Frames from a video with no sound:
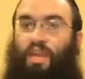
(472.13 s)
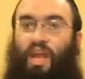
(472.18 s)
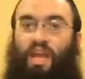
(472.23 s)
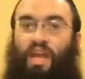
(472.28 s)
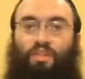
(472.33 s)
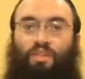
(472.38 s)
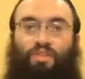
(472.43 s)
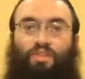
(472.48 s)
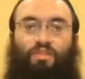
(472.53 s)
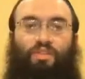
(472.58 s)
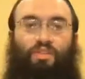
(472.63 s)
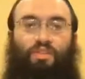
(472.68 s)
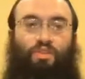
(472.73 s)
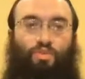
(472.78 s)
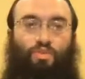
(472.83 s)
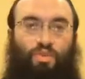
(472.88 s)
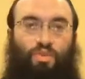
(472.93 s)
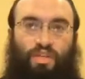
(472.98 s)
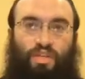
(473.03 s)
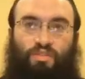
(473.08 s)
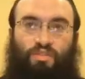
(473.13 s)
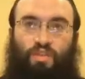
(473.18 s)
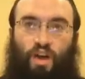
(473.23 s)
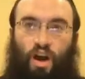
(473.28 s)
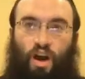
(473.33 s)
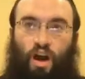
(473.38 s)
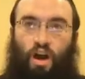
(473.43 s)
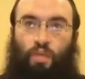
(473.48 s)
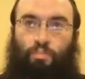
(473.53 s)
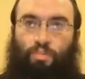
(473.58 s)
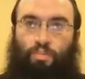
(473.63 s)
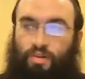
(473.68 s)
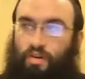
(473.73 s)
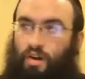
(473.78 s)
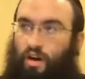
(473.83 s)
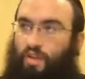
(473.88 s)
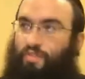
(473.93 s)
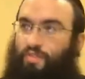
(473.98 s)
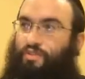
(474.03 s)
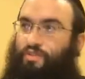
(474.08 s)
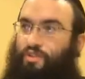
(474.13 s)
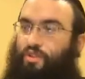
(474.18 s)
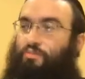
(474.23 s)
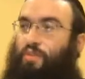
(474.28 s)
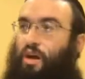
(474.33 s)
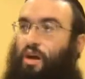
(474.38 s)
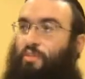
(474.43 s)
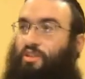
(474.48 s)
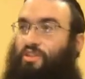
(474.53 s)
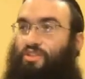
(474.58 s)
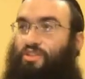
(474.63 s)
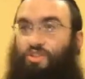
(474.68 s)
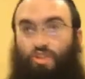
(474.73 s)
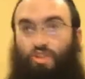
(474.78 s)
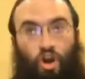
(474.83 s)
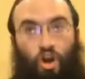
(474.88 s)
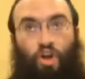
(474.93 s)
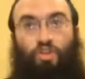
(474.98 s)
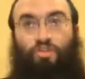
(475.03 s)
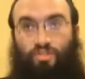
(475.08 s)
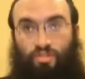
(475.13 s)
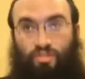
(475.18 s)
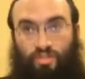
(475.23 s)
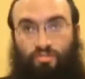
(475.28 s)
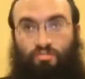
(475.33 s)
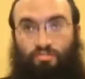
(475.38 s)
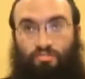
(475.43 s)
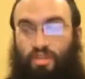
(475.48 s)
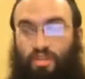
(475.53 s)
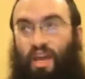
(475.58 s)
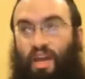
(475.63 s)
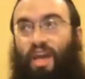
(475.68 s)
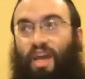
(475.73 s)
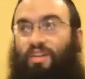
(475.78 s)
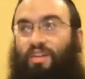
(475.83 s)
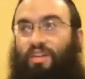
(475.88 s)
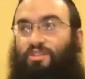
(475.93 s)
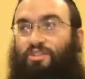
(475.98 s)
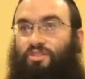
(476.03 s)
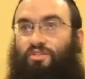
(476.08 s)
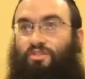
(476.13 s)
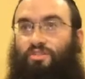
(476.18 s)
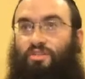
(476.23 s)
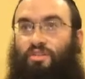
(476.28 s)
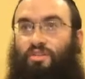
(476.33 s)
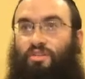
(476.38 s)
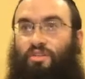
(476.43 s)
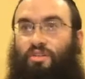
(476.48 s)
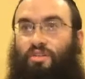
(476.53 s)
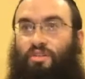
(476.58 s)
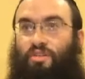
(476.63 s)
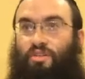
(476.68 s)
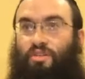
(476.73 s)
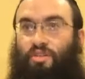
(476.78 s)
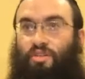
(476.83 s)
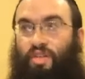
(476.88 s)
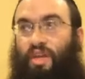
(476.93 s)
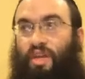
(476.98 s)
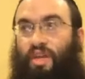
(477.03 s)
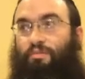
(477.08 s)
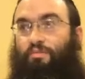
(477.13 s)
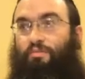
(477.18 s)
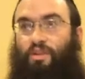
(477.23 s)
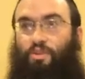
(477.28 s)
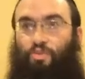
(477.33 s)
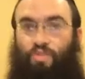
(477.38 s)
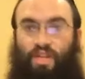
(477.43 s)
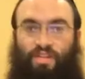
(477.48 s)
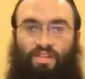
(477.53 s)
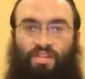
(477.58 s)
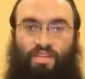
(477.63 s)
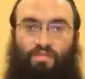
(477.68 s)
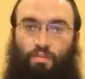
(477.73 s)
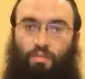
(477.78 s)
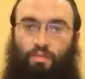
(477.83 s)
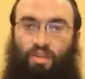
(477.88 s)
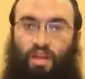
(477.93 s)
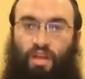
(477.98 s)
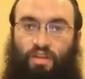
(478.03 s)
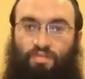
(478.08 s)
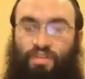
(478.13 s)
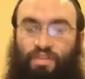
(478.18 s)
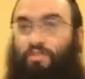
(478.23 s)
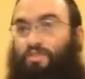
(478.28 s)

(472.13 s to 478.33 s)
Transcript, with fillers: anything that you give up of your moments, your hard-earned cash, then by you, that's giving up your life.